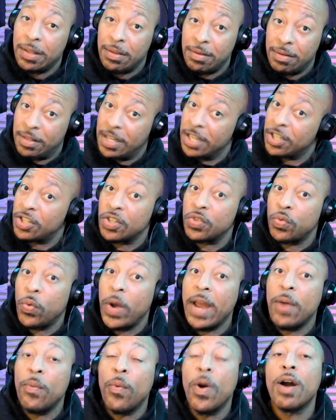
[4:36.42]
This is
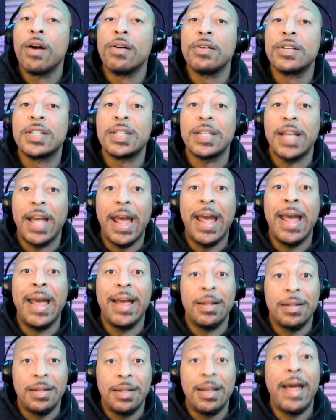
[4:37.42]
way worse.
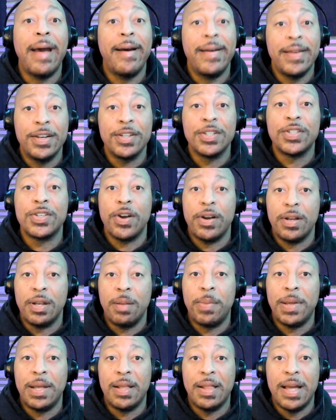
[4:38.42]
And now you're starting to
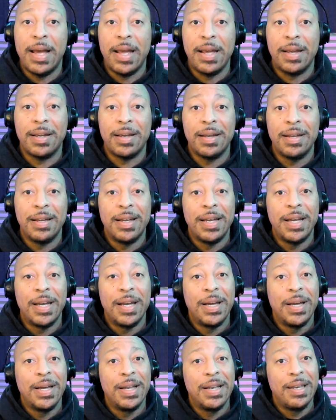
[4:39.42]
be like,
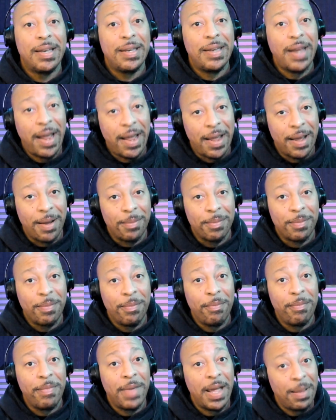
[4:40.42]
damn,
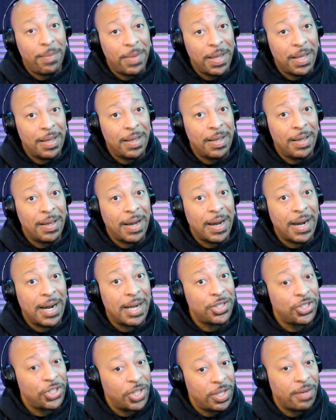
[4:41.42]
maybe
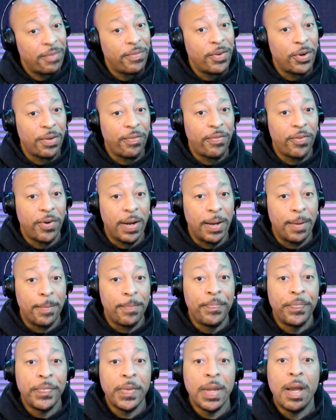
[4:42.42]
I shouldn't have voted for him.
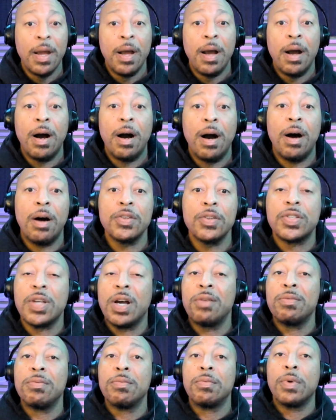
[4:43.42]

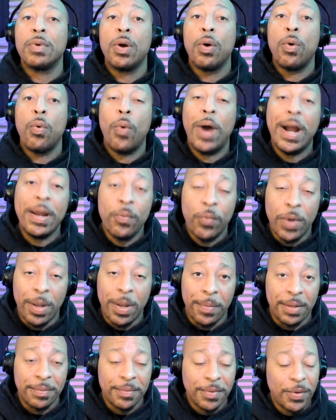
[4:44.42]
Also, white
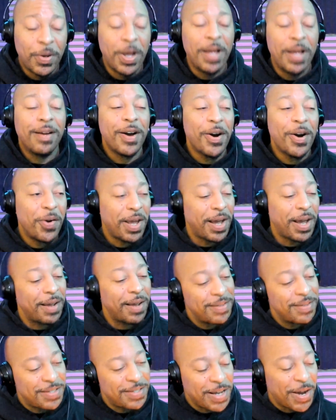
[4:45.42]
women. Okay.
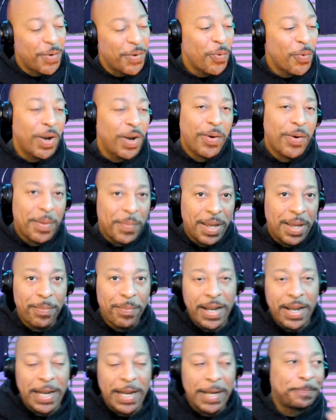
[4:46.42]
So what do I mean
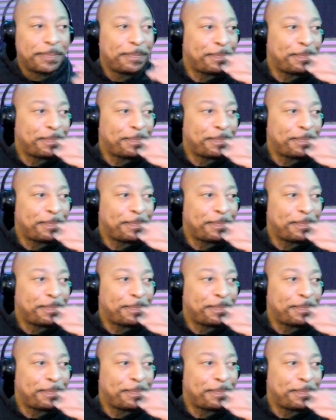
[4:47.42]
by that?